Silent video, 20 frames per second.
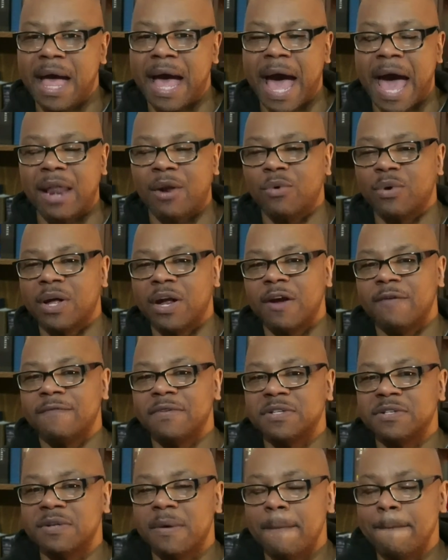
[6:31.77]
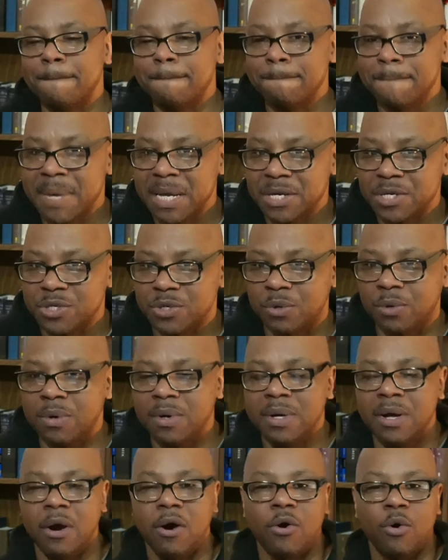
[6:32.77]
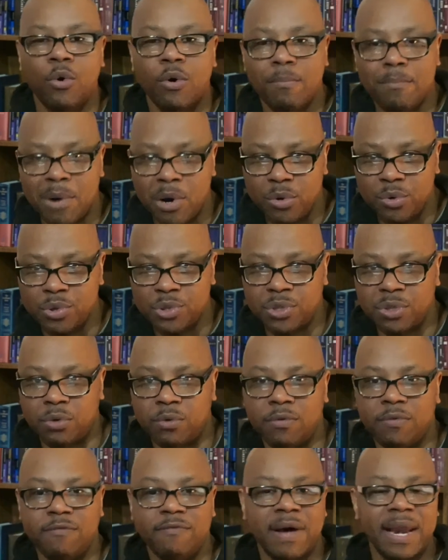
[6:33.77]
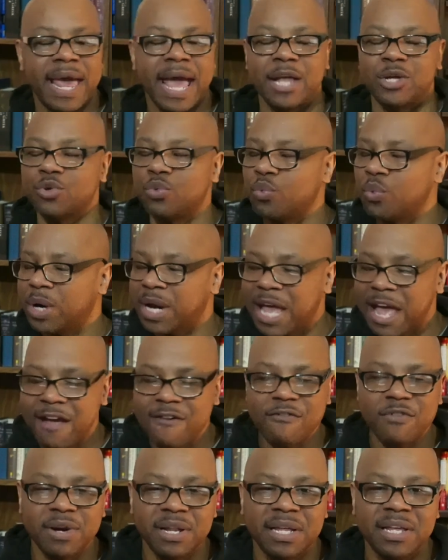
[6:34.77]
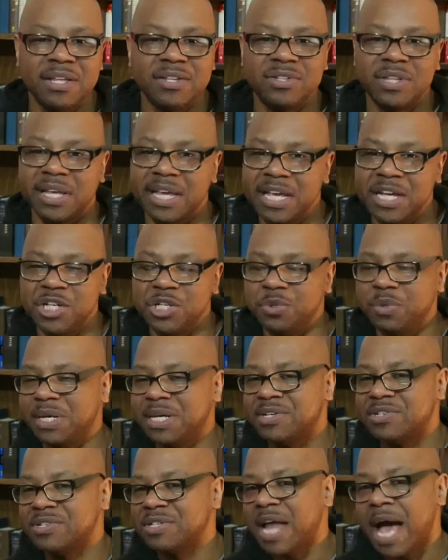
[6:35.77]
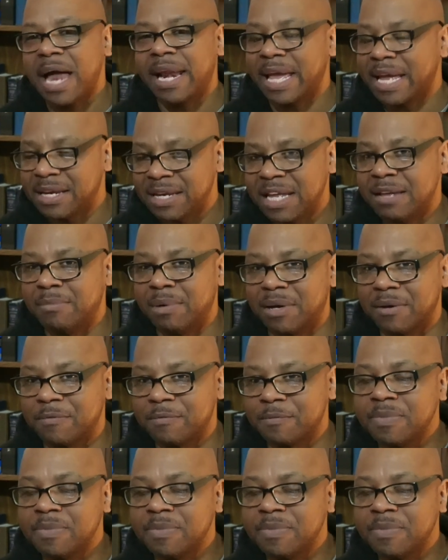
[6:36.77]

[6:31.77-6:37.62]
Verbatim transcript: I don't care if it's mental or emotional, financial, whatever it is, the issue is not a demon.